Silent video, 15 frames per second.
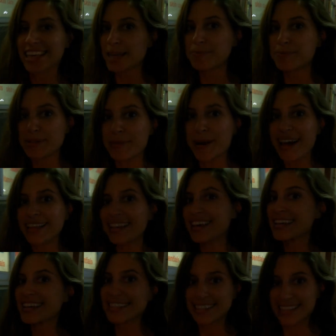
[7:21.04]
Keep
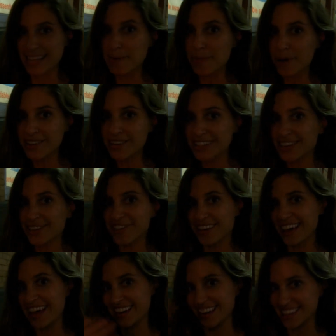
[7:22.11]
smiling, stay positive,
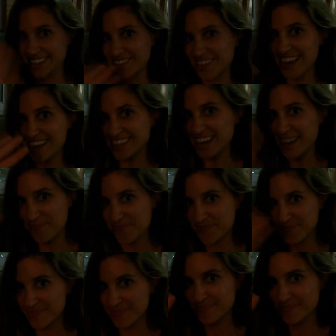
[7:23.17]
and I'll see you next time.